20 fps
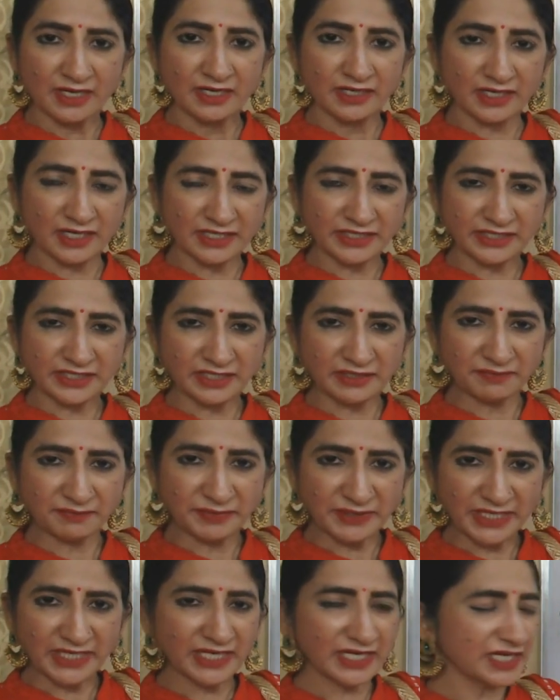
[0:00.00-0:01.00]
country
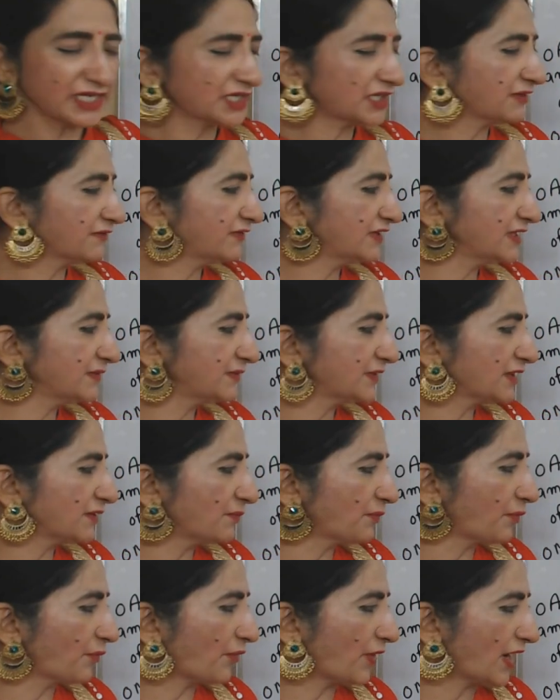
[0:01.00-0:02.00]
B
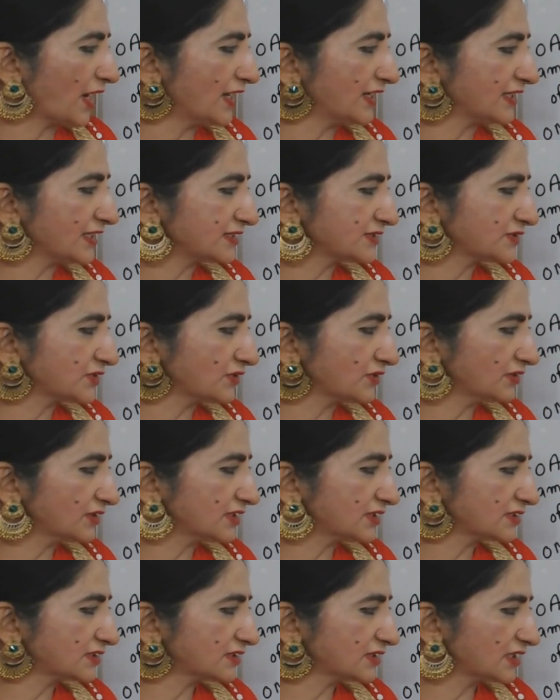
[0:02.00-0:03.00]
equilibrium point is on
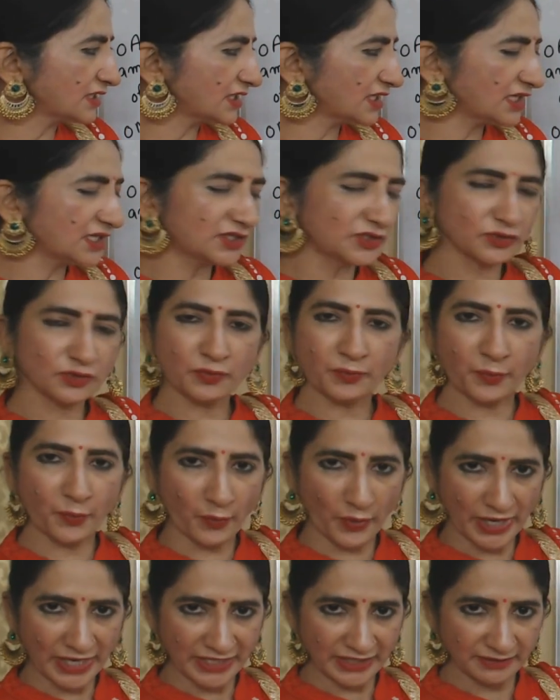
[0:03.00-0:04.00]
this E2
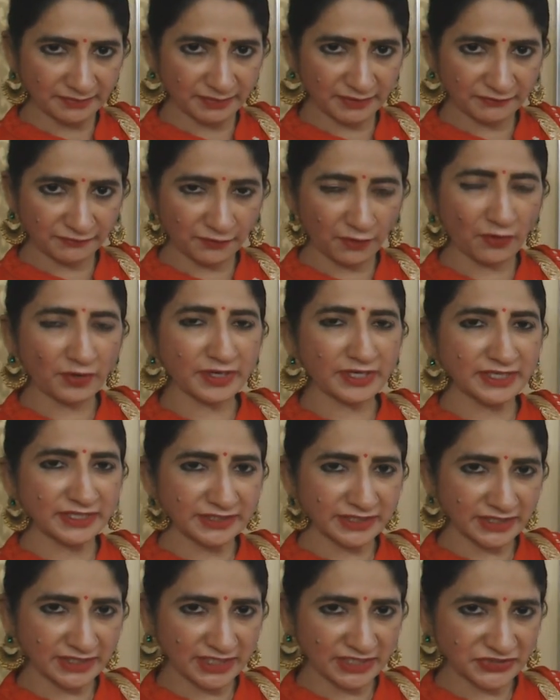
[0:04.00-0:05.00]
point. Before
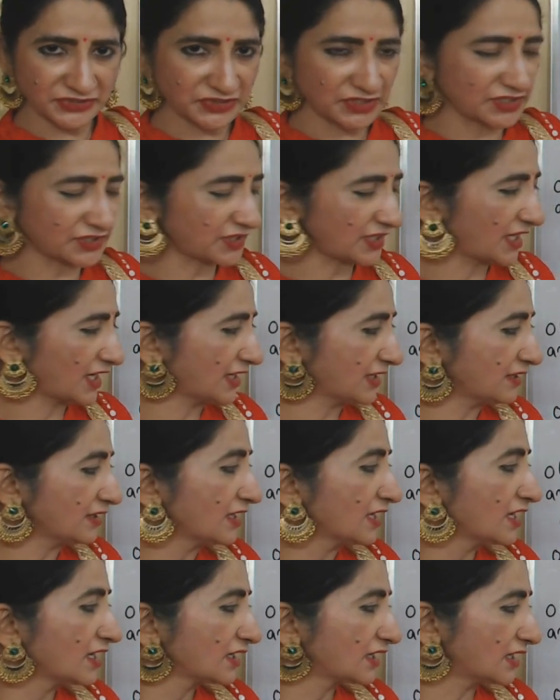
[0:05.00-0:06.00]
international trade,
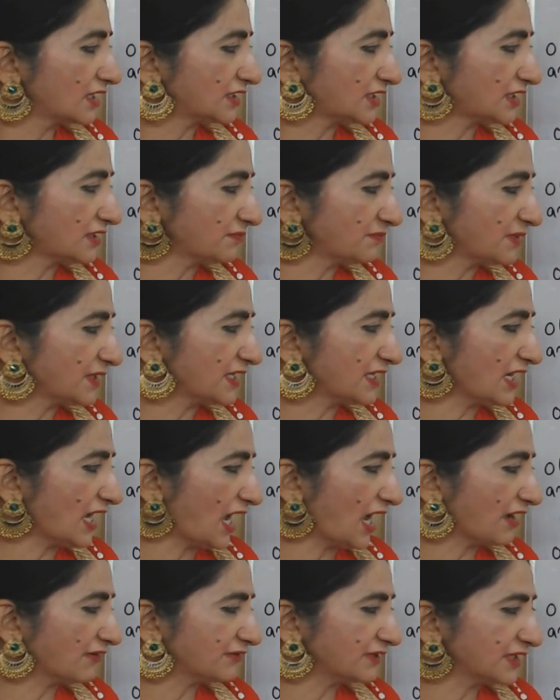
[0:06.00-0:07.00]
country B
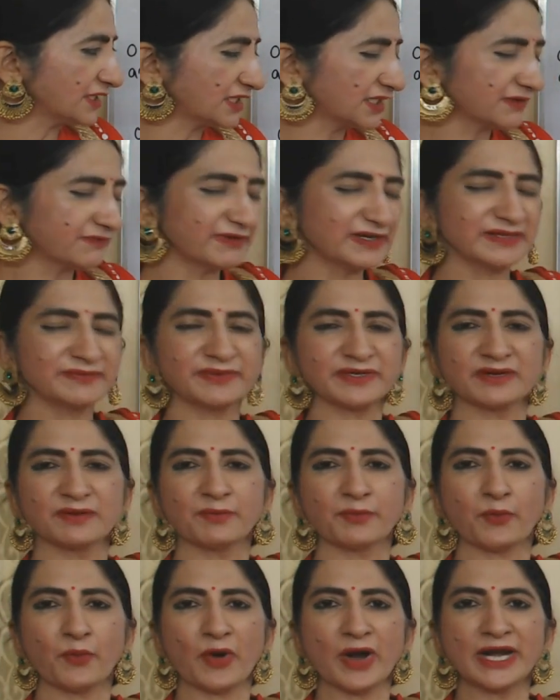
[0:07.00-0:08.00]
have equilibrium
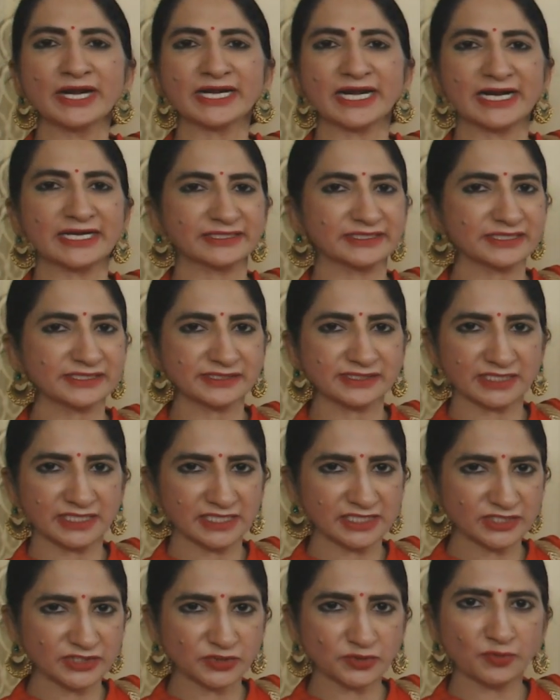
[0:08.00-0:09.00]
point at this
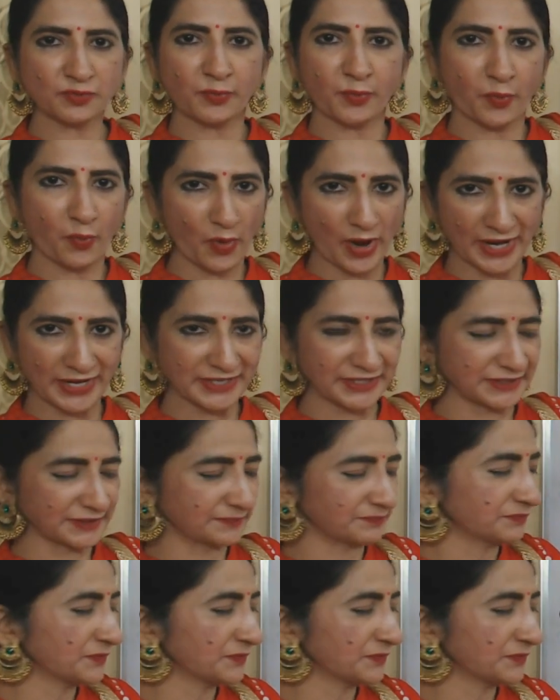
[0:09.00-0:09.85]
E2 point.